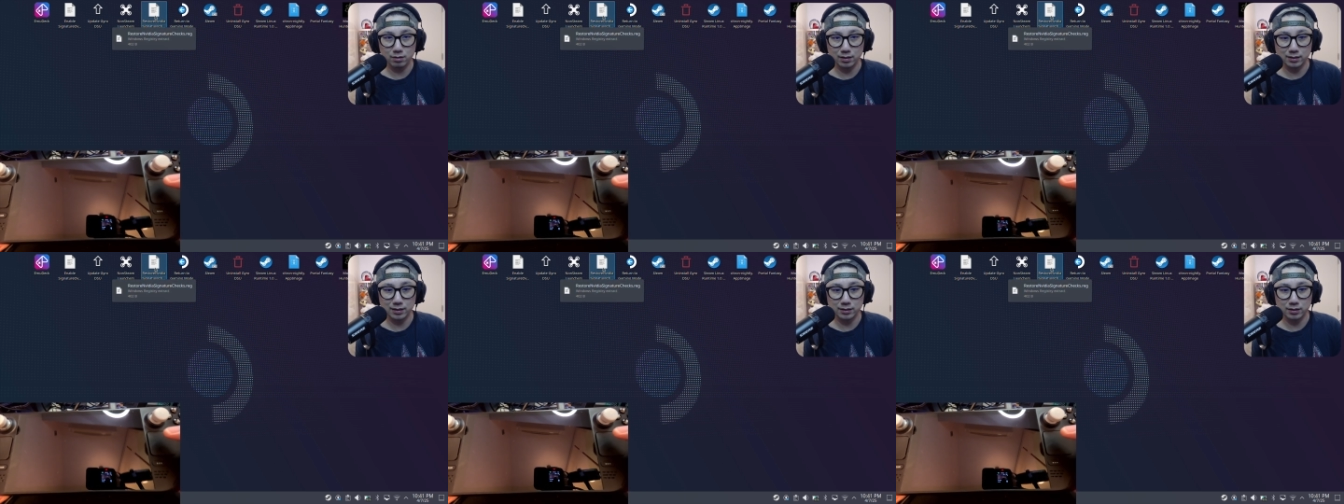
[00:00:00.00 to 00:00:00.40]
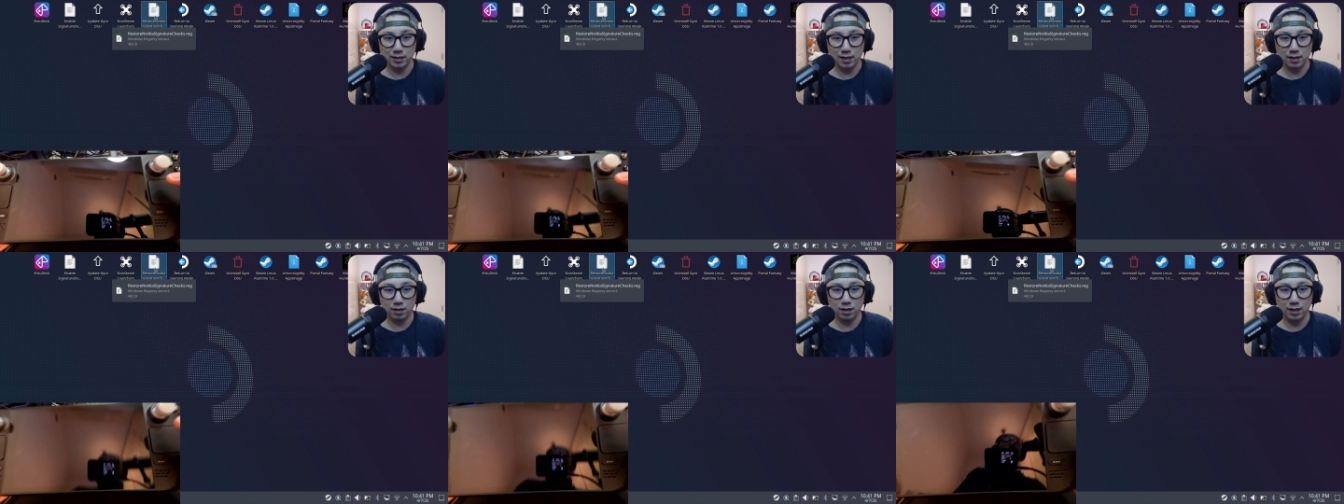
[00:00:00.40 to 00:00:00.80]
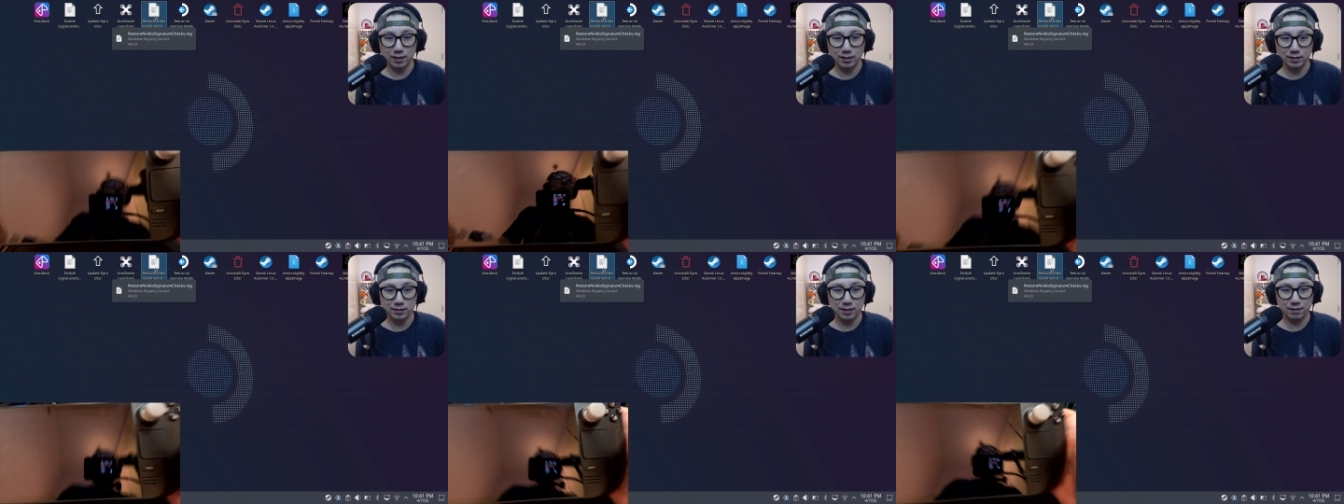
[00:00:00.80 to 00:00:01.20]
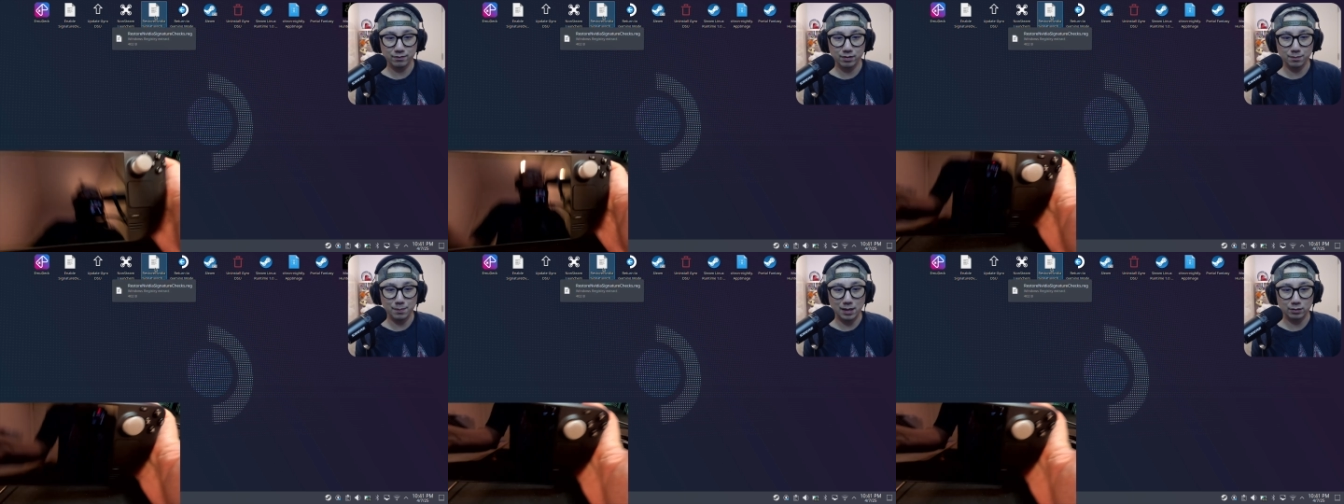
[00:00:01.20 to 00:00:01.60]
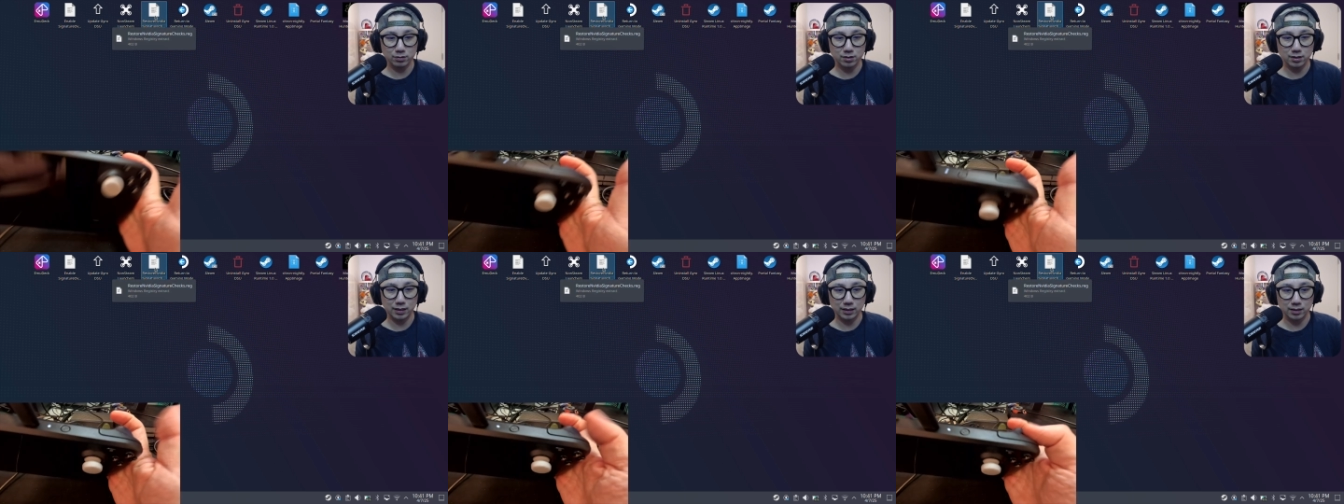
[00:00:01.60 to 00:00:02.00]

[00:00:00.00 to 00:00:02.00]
It doesn't it doesn't have the mouse click.